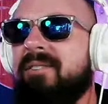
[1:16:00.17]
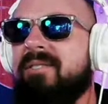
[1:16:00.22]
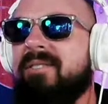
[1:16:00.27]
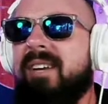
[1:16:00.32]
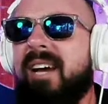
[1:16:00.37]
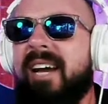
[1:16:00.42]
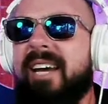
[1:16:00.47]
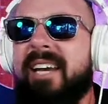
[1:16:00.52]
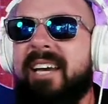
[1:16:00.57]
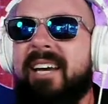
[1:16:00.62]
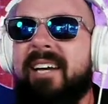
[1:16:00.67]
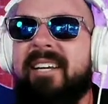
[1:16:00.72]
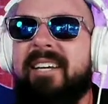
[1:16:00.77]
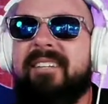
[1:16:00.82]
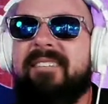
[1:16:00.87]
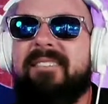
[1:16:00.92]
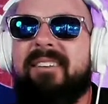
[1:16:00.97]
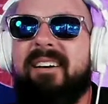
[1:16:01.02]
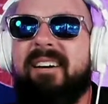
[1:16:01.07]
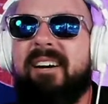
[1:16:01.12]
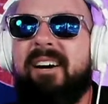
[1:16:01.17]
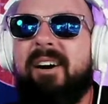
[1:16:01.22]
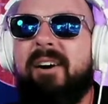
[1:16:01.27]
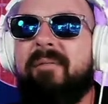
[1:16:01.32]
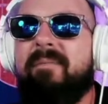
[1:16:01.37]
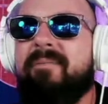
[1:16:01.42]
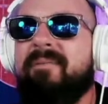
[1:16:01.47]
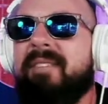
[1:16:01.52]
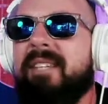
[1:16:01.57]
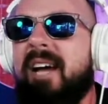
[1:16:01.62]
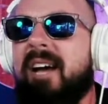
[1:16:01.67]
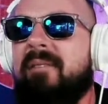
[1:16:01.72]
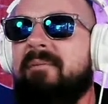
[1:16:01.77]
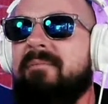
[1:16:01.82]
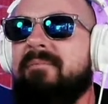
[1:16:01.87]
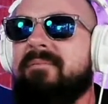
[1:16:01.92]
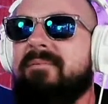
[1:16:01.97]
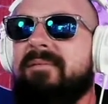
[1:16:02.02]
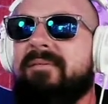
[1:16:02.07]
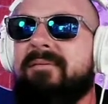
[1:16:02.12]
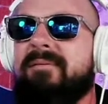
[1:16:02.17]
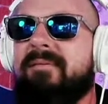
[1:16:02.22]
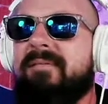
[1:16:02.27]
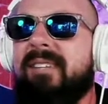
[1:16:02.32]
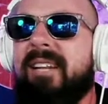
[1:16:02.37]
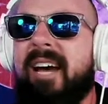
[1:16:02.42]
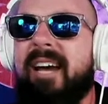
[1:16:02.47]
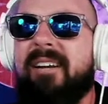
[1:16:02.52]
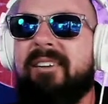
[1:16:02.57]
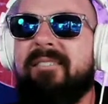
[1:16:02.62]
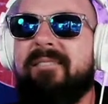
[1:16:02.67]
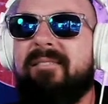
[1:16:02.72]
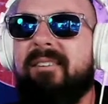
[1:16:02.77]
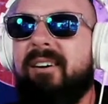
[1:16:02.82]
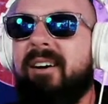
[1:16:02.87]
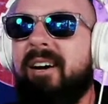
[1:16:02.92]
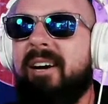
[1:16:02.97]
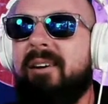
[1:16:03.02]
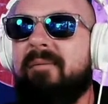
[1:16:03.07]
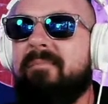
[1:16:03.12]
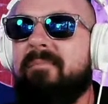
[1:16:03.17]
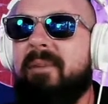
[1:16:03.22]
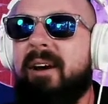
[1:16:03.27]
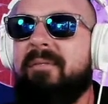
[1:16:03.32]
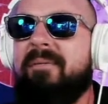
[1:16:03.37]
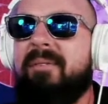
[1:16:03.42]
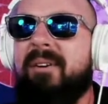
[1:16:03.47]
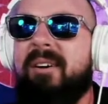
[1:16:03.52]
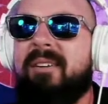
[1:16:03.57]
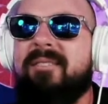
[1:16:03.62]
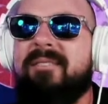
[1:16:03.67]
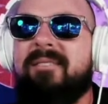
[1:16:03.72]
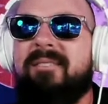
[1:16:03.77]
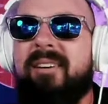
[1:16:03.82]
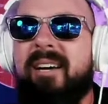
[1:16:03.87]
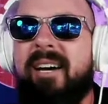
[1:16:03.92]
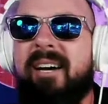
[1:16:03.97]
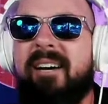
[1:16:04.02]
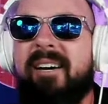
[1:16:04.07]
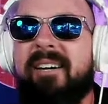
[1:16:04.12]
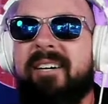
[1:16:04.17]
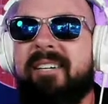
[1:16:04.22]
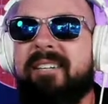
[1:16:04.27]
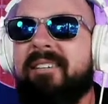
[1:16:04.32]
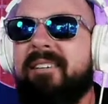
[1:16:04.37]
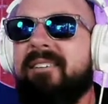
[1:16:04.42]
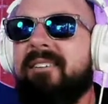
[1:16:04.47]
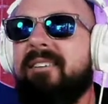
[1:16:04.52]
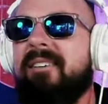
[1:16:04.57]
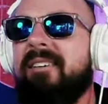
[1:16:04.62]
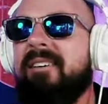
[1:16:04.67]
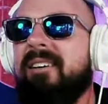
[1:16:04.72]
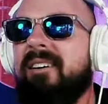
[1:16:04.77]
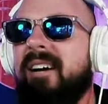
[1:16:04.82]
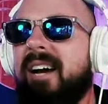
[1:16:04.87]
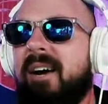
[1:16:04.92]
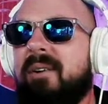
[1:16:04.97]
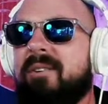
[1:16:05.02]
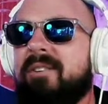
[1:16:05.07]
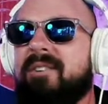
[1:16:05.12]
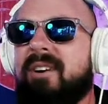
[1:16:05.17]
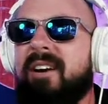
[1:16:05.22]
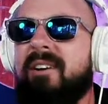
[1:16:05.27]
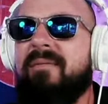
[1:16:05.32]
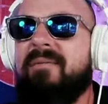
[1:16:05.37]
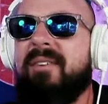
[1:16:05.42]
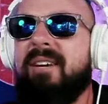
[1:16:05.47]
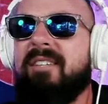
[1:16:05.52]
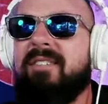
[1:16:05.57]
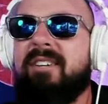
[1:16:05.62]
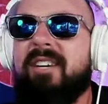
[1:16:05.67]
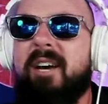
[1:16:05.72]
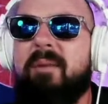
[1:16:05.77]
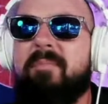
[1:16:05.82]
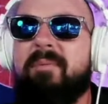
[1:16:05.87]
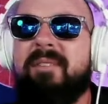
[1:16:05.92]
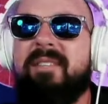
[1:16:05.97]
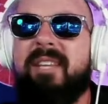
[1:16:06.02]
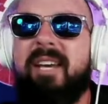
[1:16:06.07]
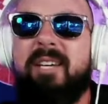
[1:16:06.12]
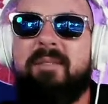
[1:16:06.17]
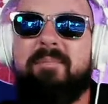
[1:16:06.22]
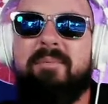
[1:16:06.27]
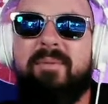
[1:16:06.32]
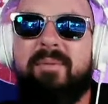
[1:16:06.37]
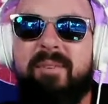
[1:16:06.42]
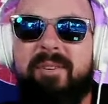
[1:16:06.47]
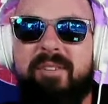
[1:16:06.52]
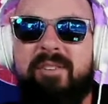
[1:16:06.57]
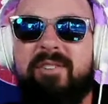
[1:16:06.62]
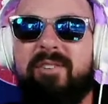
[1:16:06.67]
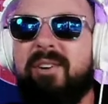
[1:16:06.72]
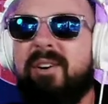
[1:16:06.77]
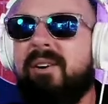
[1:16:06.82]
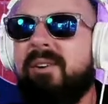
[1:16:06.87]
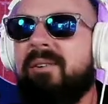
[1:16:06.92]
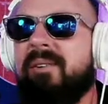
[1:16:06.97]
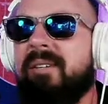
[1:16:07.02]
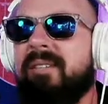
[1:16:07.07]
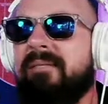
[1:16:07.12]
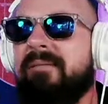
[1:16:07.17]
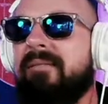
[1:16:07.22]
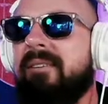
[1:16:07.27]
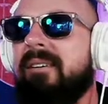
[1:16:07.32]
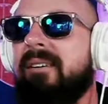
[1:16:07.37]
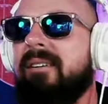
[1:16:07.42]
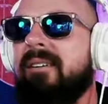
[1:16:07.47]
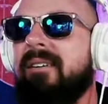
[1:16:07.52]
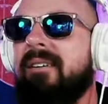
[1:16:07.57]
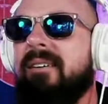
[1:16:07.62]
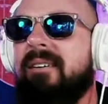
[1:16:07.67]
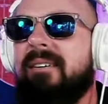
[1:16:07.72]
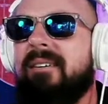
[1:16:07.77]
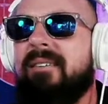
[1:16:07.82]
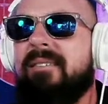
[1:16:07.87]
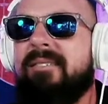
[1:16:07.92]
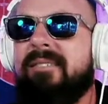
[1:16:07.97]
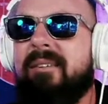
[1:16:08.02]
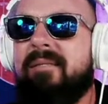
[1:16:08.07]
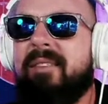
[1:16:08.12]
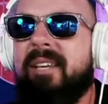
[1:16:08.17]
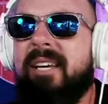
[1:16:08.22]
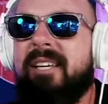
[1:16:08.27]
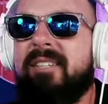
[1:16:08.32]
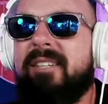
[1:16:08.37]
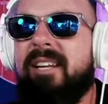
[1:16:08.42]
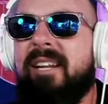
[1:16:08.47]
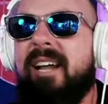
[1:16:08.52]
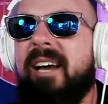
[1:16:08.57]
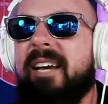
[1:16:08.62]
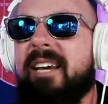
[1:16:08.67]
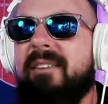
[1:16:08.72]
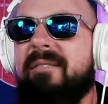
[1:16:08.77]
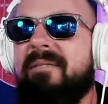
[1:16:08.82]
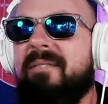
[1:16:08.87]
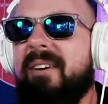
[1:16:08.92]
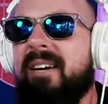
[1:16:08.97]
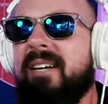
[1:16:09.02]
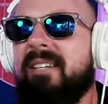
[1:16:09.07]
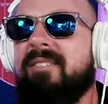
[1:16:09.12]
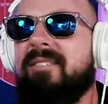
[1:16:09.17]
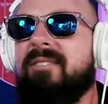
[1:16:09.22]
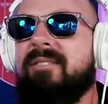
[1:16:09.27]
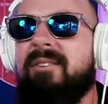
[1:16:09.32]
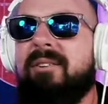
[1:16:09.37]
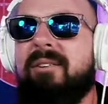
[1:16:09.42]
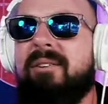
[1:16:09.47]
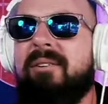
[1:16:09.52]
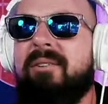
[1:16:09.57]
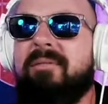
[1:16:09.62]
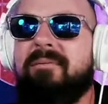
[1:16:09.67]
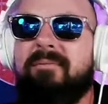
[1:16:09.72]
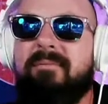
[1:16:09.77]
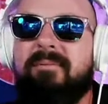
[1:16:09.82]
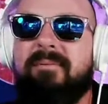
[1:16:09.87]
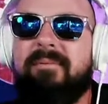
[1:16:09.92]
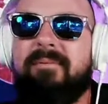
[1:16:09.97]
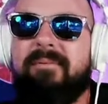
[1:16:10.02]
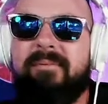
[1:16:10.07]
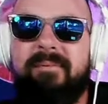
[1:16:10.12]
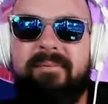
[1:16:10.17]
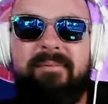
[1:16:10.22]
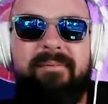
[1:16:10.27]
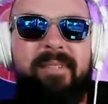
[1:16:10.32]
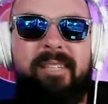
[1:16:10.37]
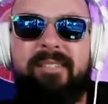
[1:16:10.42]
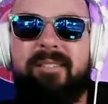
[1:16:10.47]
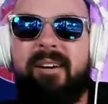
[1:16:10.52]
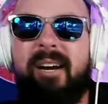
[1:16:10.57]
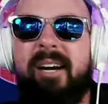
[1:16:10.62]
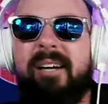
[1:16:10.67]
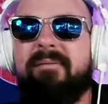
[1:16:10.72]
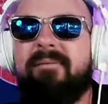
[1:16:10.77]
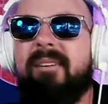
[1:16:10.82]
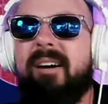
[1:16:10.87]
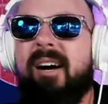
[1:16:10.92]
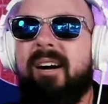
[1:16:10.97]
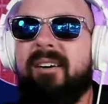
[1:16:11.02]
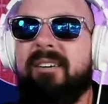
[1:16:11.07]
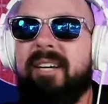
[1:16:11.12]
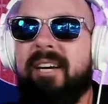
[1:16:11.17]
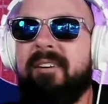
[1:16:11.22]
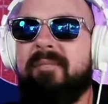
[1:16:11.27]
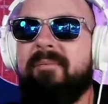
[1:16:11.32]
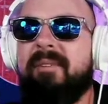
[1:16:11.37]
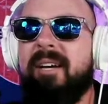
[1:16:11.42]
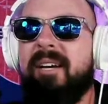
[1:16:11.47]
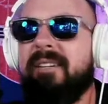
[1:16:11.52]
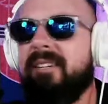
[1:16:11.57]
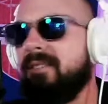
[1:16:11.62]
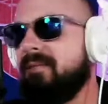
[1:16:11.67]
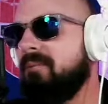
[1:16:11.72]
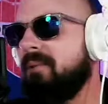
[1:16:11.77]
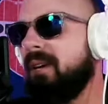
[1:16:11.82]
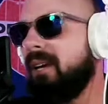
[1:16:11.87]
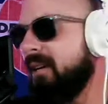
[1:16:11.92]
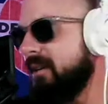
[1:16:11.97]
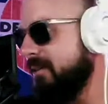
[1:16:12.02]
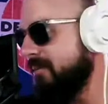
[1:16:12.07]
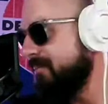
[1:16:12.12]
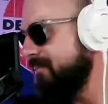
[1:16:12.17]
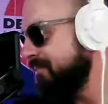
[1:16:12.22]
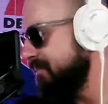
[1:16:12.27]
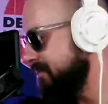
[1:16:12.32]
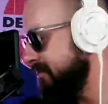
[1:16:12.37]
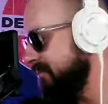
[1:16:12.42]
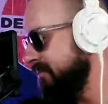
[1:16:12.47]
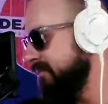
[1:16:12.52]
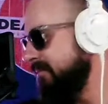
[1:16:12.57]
issues. I get it. Not my fault. I was trying to fix a couple of things before the show, and some things did not get fixed. So that's all right. I'll get them done this week.